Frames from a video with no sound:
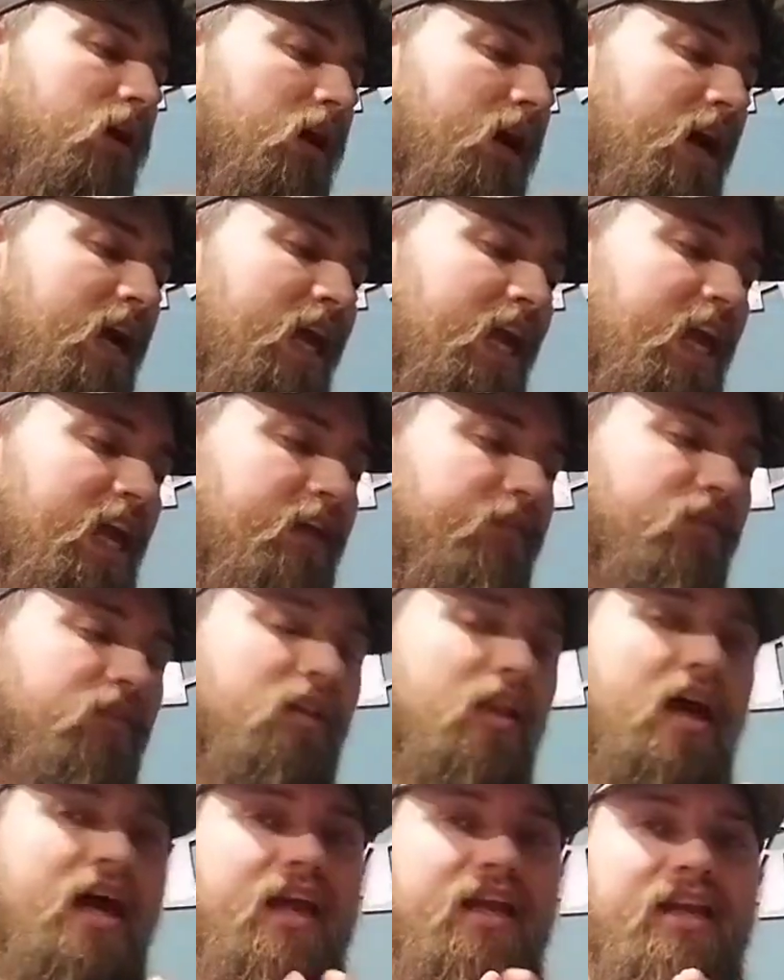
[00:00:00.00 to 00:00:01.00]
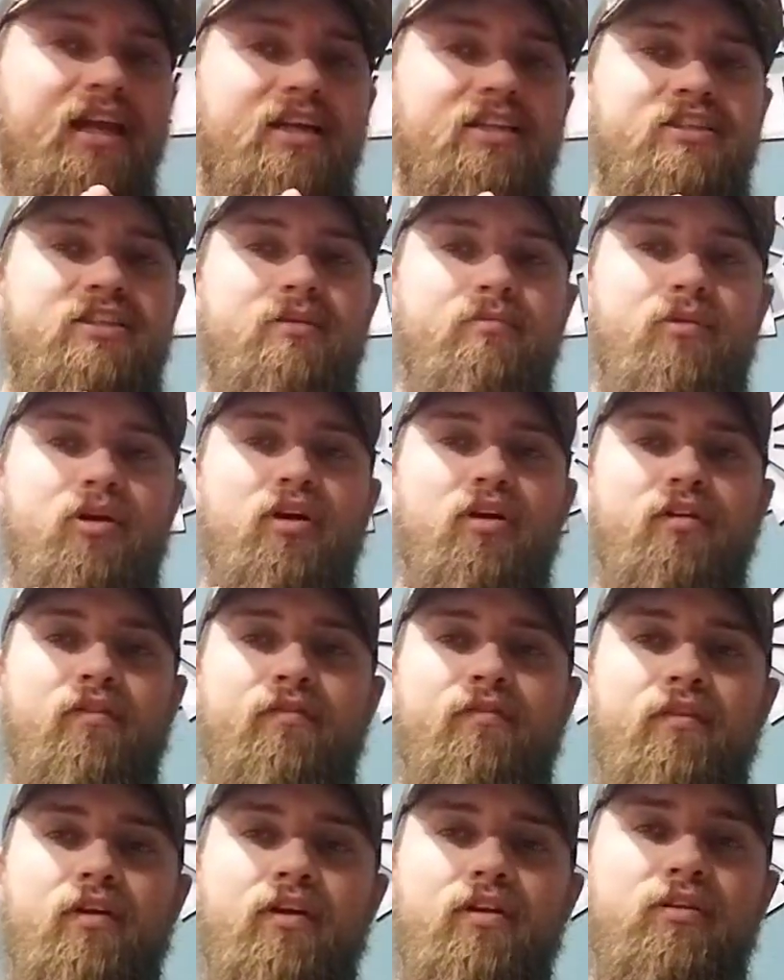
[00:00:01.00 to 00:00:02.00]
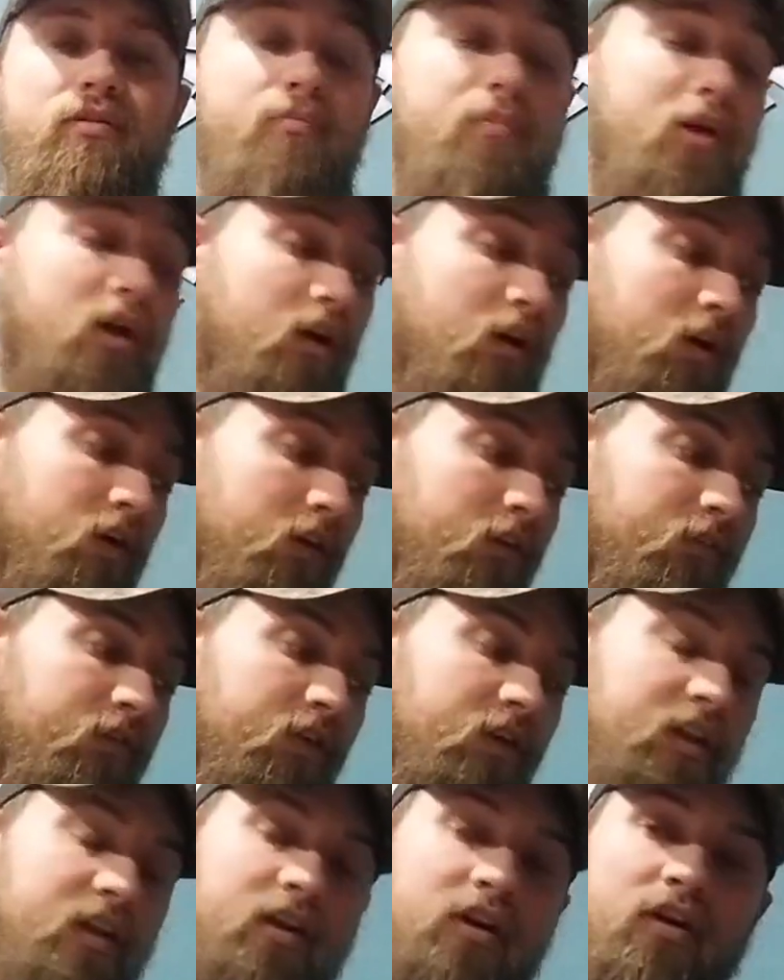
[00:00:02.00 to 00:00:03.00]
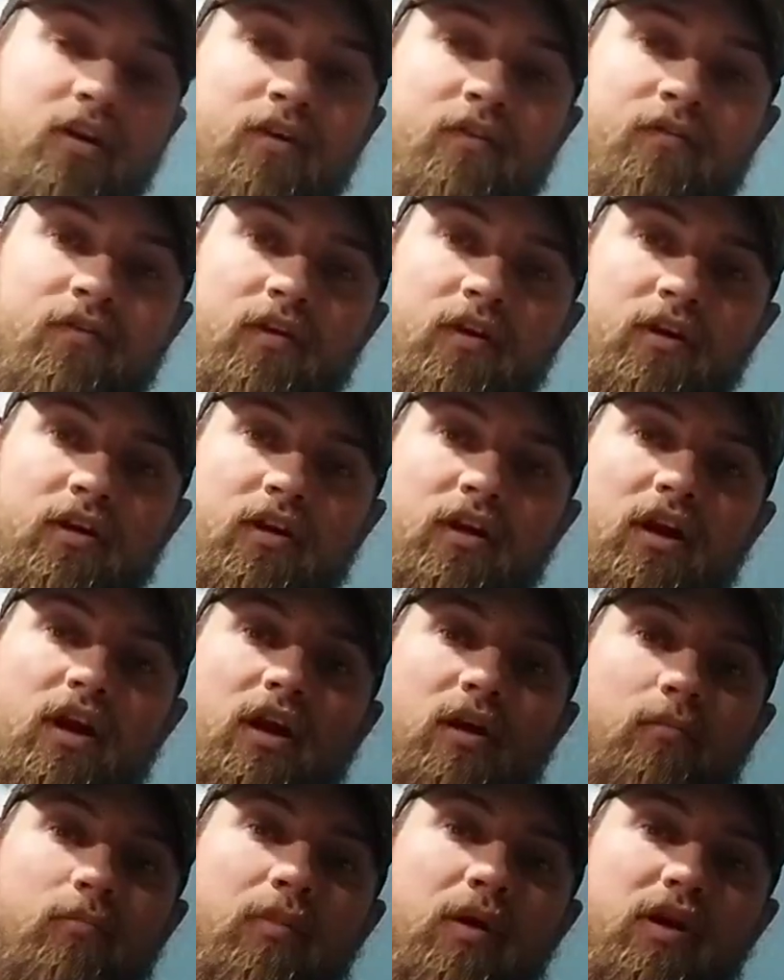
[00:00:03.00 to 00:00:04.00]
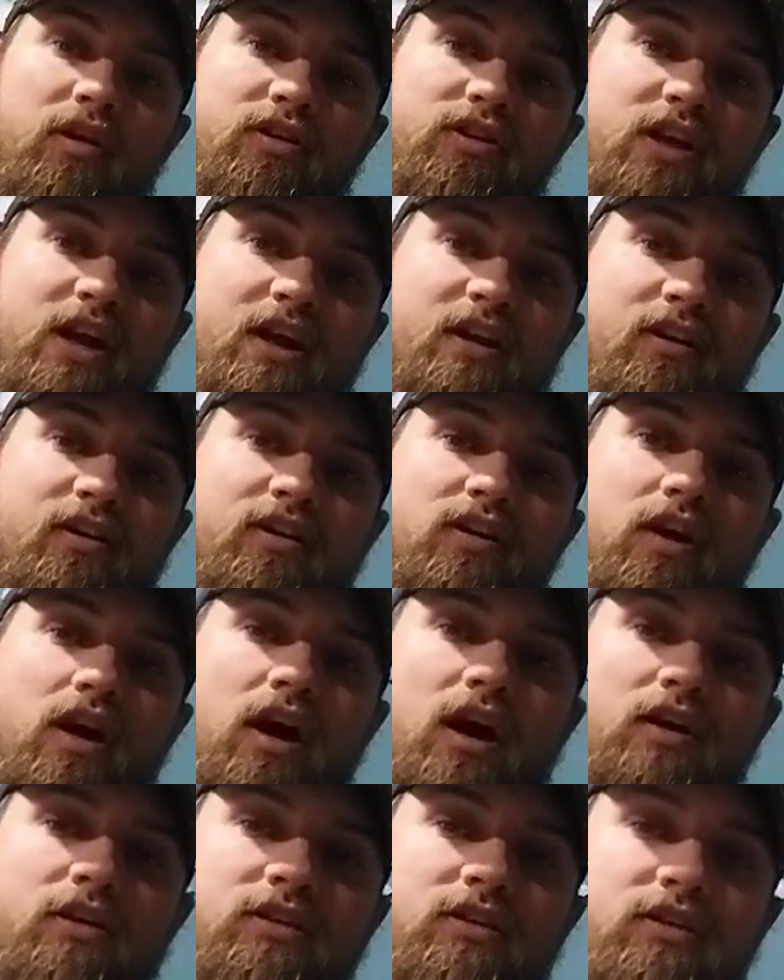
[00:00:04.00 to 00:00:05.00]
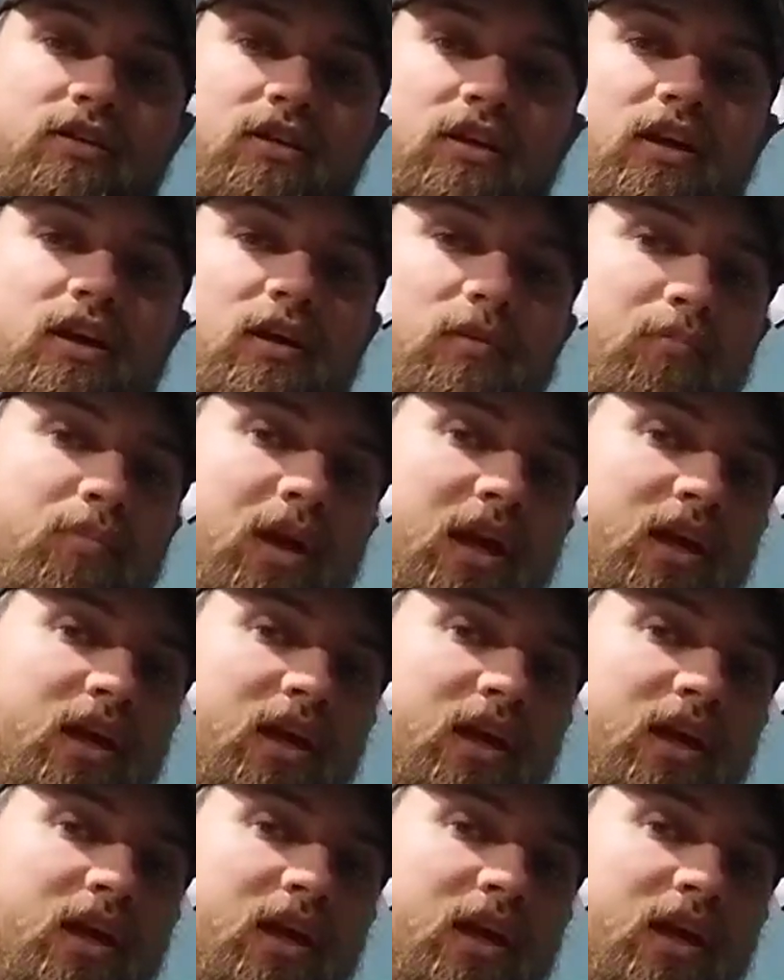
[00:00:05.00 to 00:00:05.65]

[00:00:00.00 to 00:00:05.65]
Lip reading: But I have a line on some Hereford, pure Hereford and Hereford Berkshire cross